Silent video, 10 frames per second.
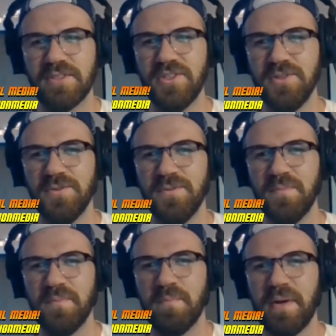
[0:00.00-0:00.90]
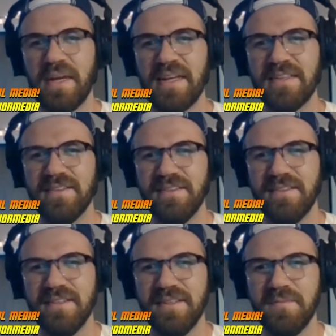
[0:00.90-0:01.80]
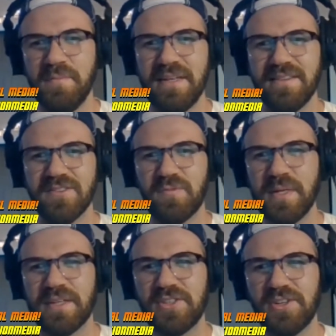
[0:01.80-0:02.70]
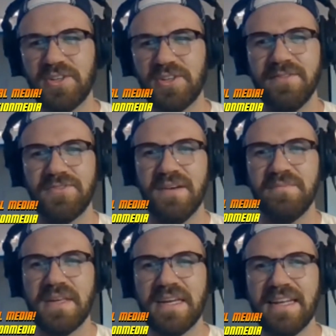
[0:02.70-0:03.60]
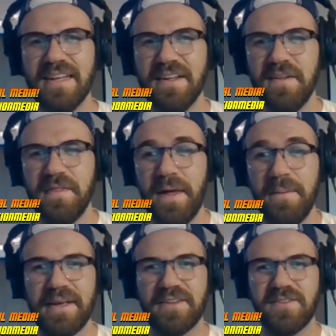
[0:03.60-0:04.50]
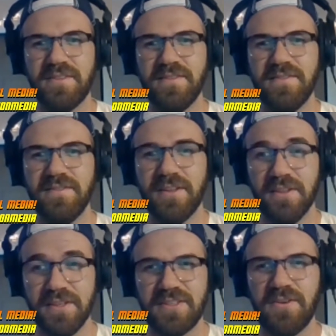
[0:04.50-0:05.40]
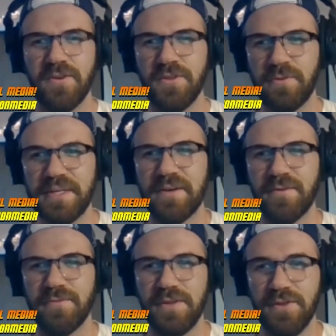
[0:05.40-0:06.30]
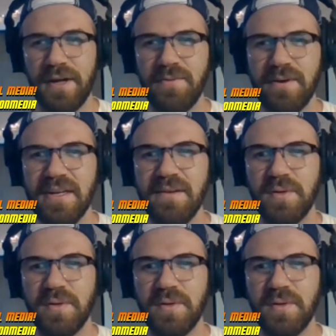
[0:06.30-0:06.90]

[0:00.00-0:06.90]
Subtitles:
able to paint this picture of something that makes the listener or the reader feel that way,